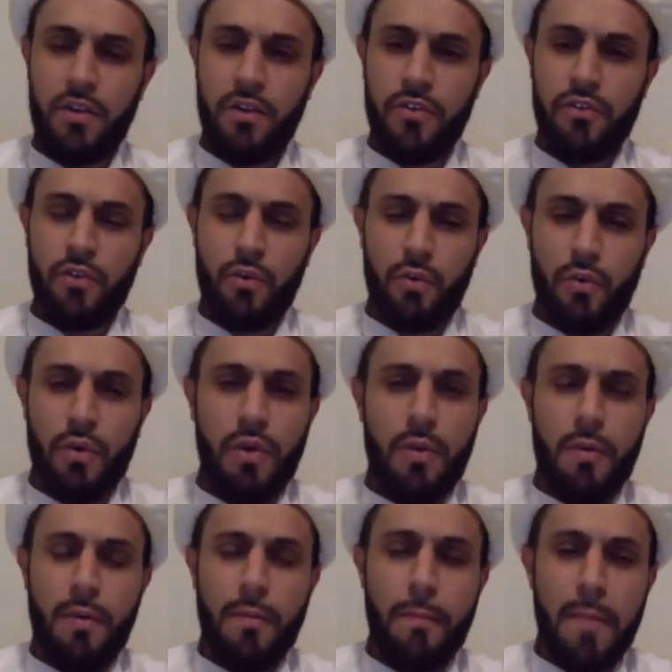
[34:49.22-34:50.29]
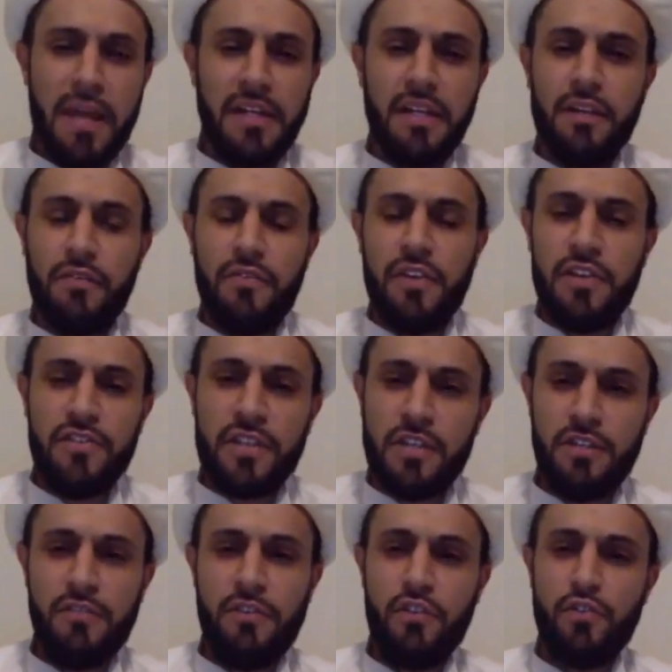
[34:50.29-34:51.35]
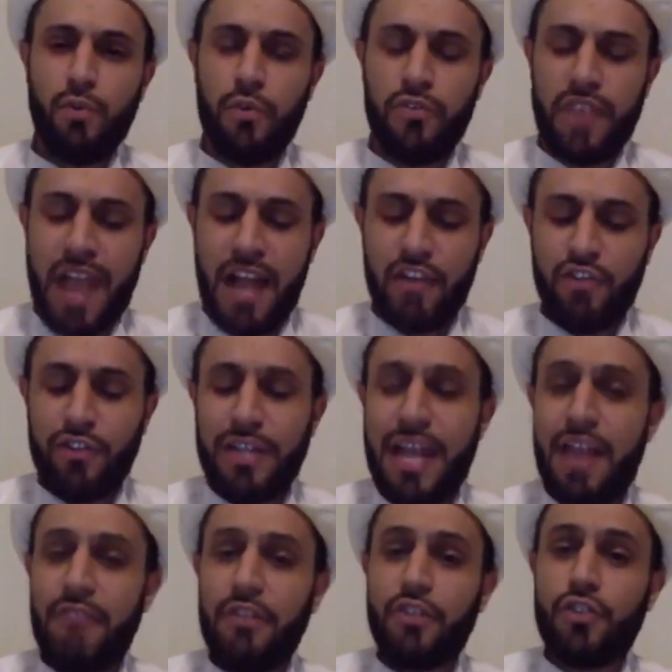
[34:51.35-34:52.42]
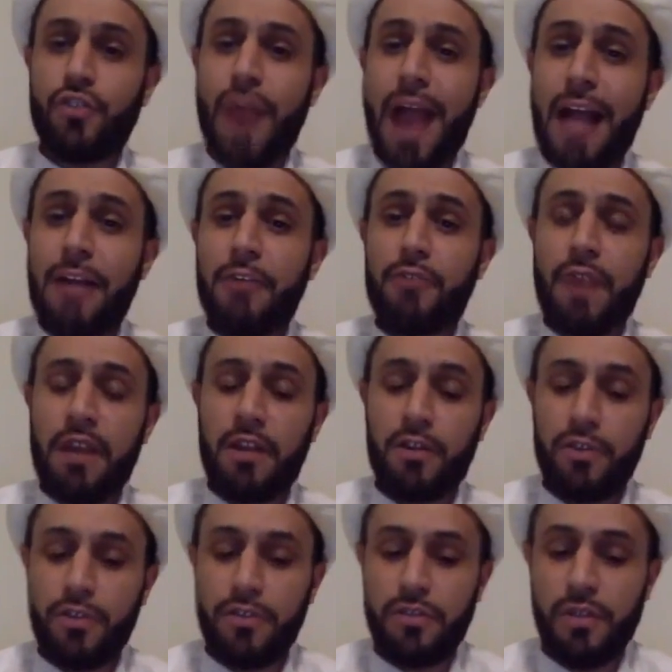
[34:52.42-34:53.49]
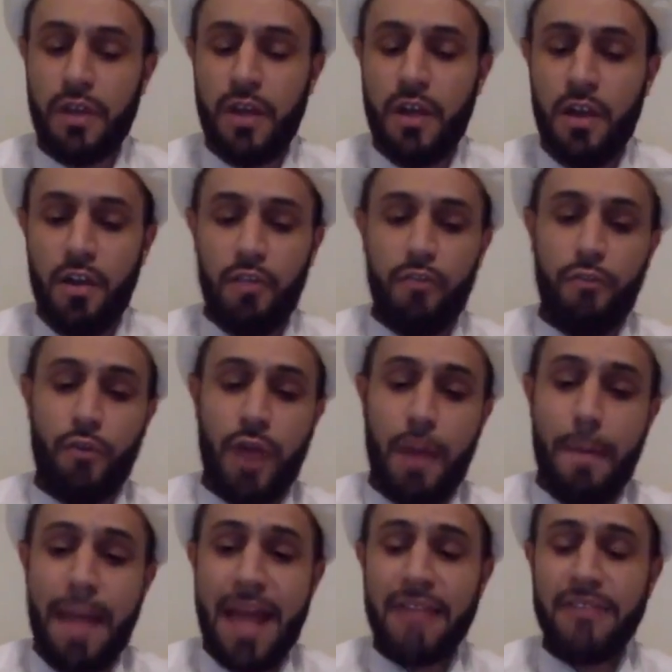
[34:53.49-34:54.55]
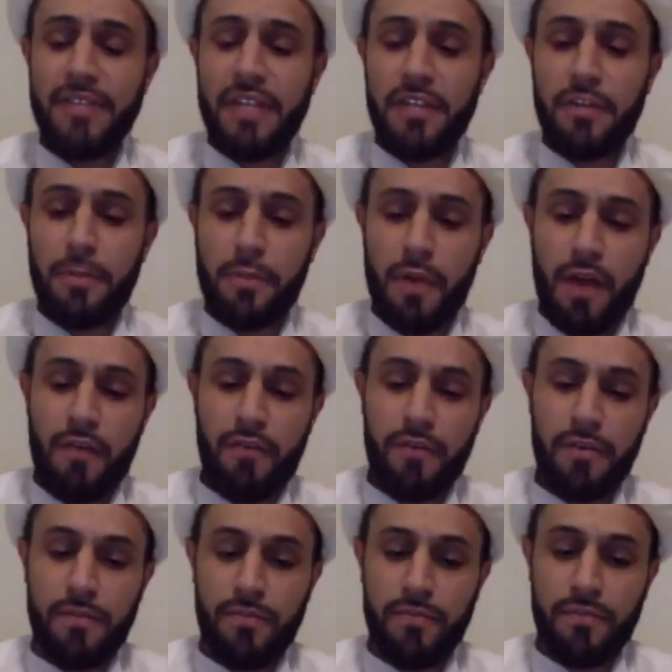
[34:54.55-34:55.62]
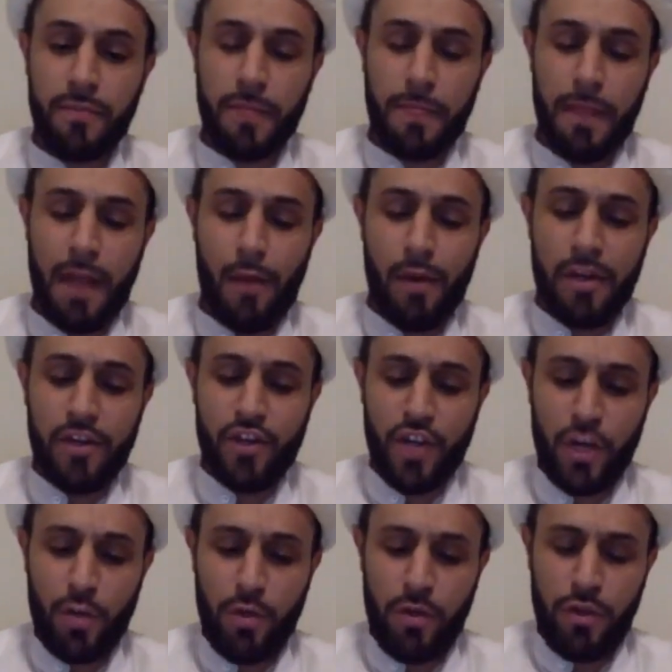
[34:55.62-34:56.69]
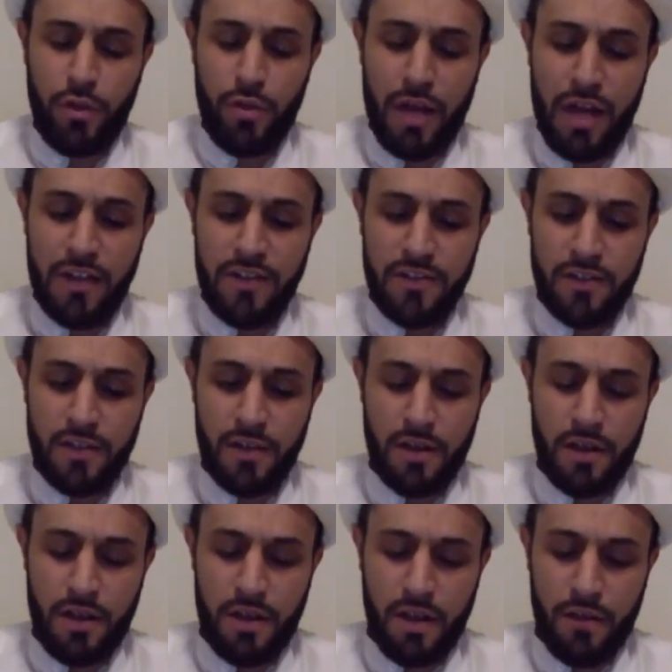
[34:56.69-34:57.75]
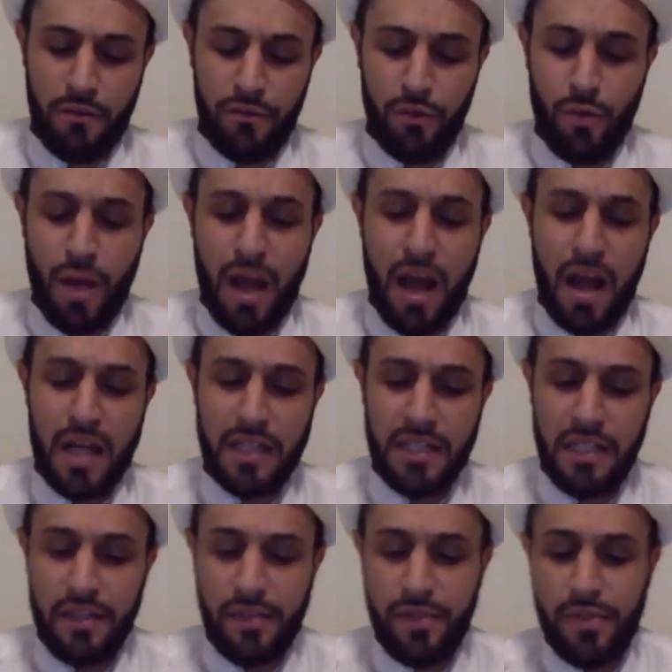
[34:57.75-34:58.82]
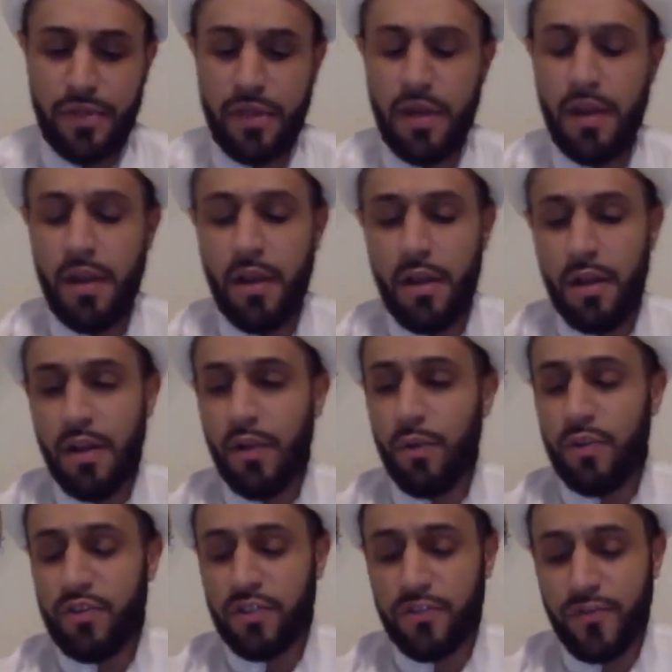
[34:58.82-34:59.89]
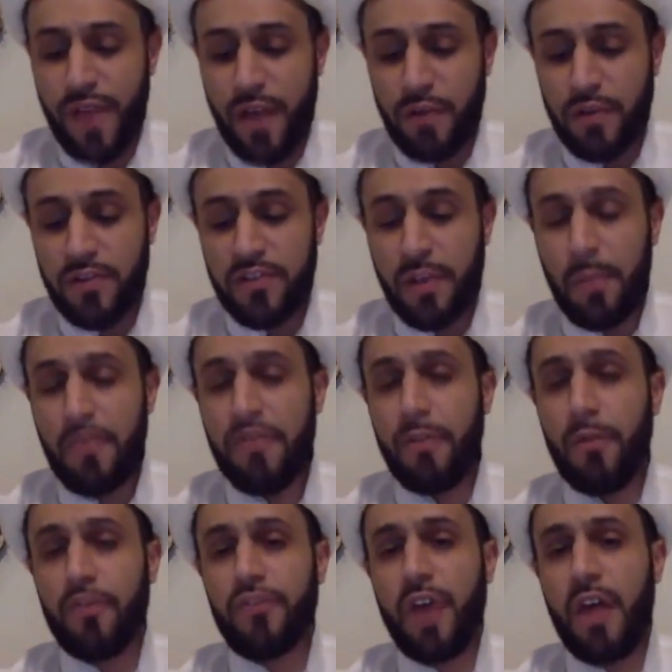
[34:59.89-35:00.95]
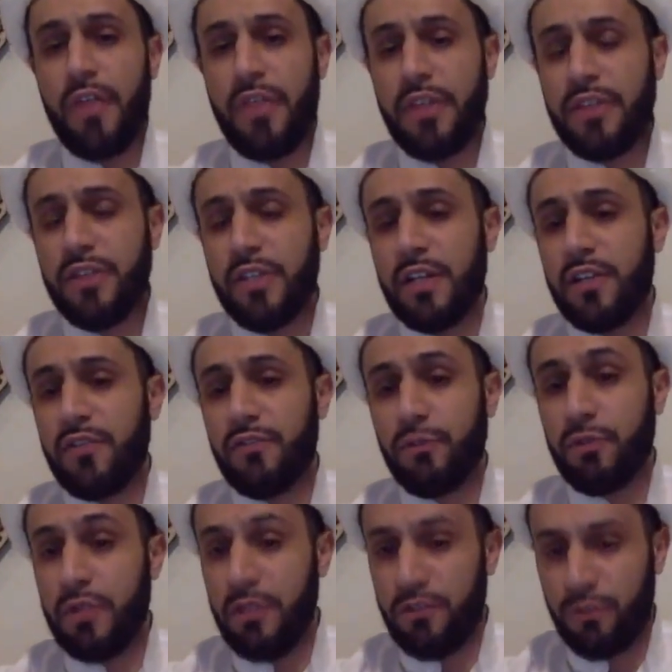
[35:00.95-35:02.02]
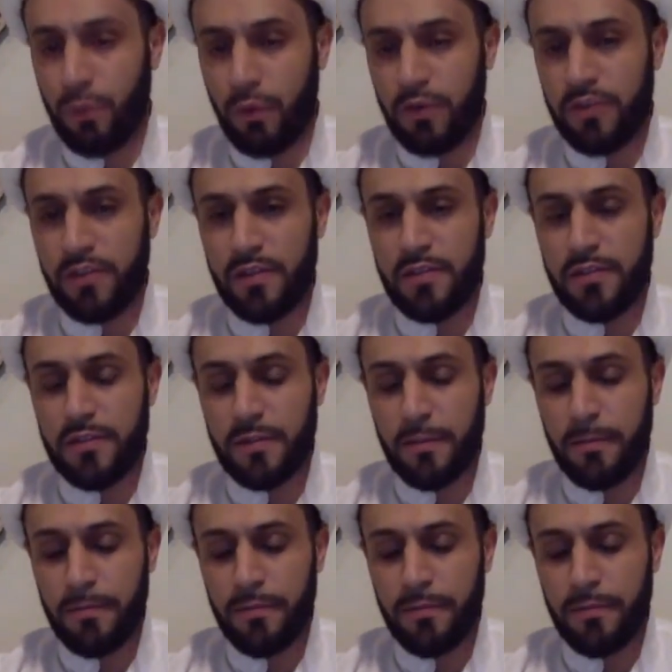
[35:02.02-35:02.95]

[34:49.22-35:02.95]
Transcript: So many of these individuals actually have a track record for abandoning the Prophet. I want to share with you guys a few ahadith which is found in some of the most authentic Sunni sources.